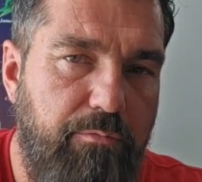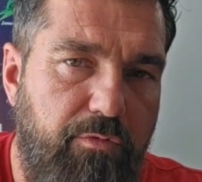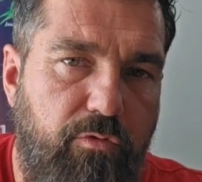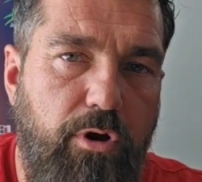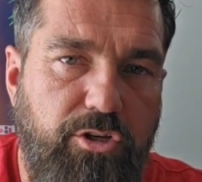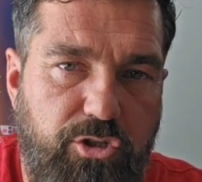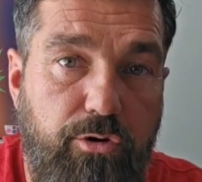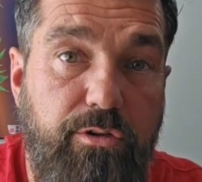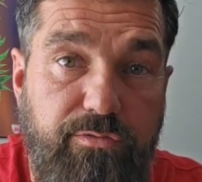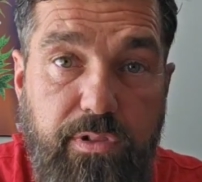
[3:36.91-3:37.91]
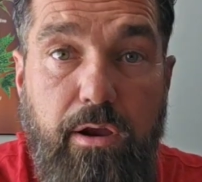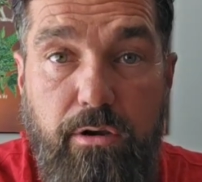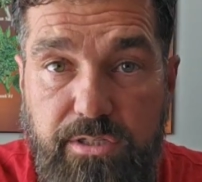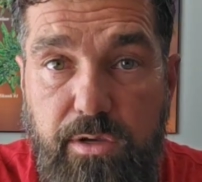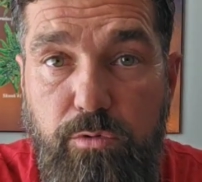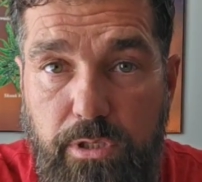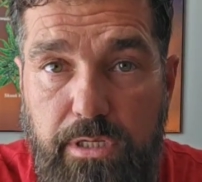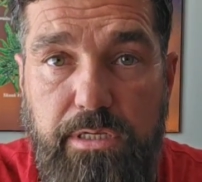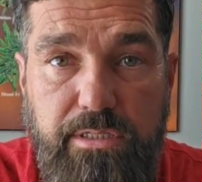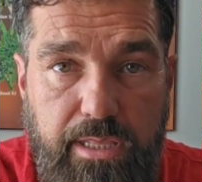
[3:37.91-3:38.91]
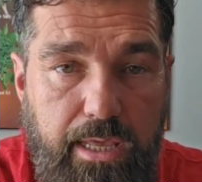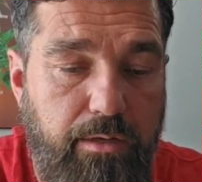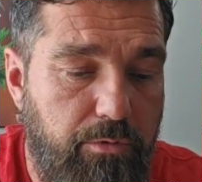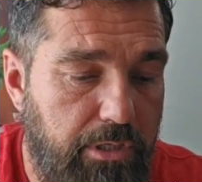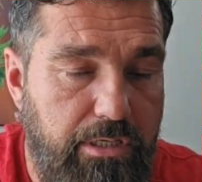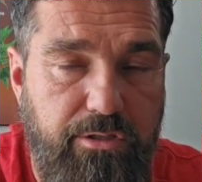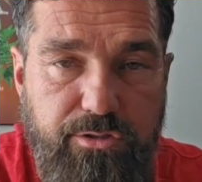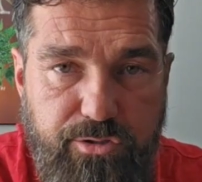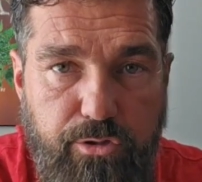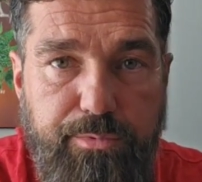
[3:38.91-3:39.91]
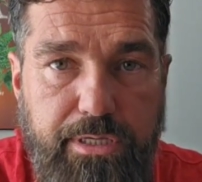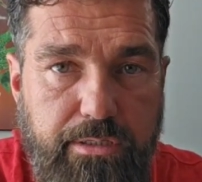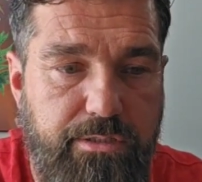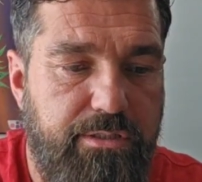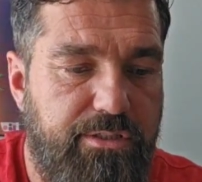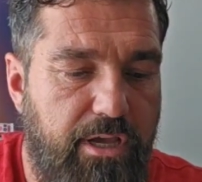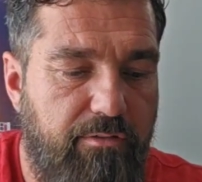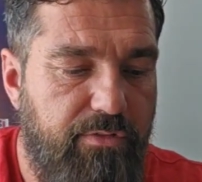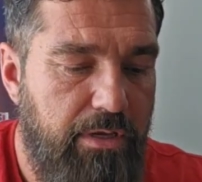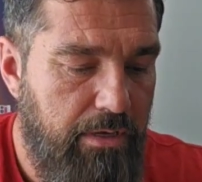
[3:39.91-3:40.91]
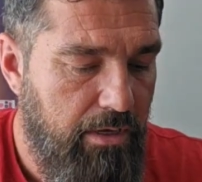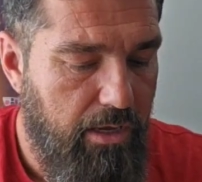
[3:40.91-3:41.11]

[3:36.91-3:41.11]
even before I show you a flower, because I will get into that, I'm going to get into the terpenes and stuff.